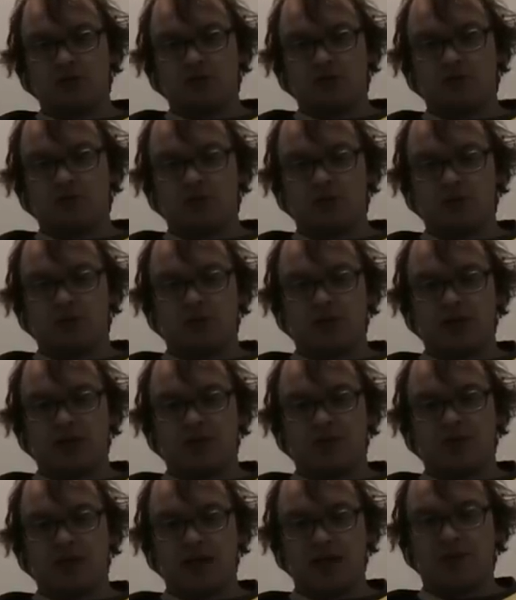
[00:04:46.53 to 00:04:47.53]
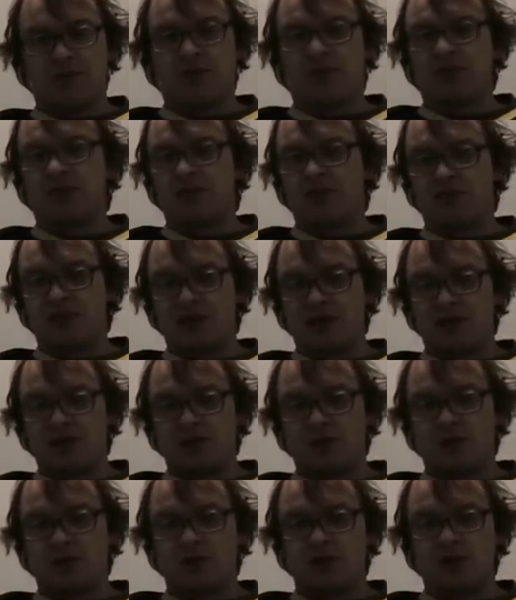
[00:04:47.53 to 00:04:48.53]
Both games, Capitals came back and
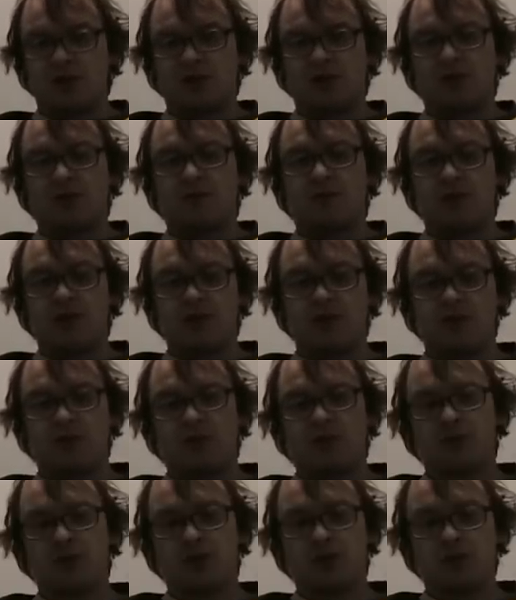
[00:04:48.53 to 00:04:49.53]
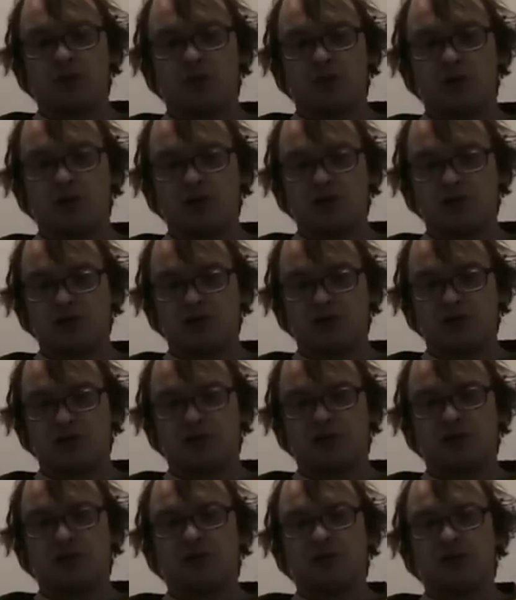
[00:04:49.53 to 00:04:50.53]
won. Penguins went into
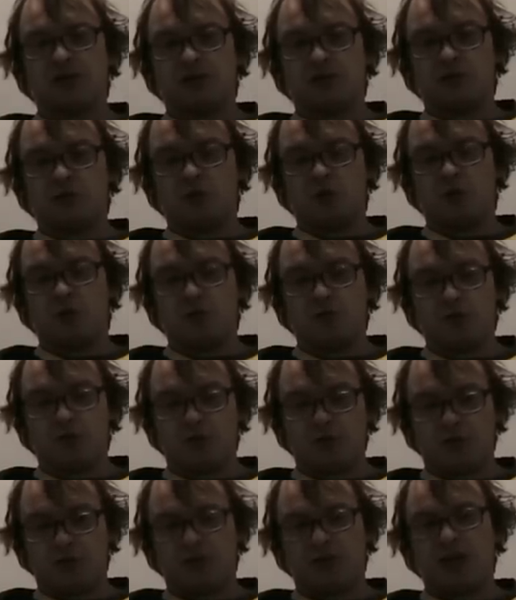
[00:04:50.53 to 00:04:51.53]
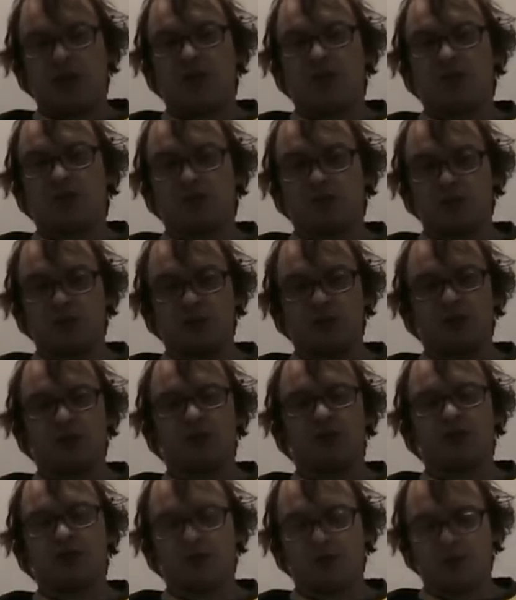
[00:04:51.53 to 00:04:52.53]
Washington, won both those games, and won,
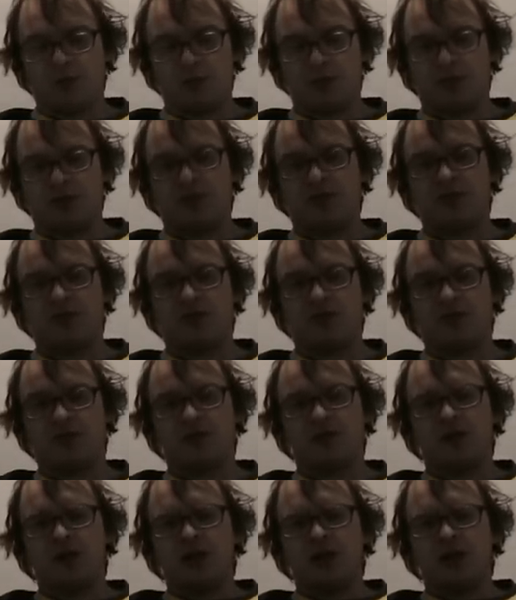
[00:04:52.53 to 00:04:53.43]
then won the series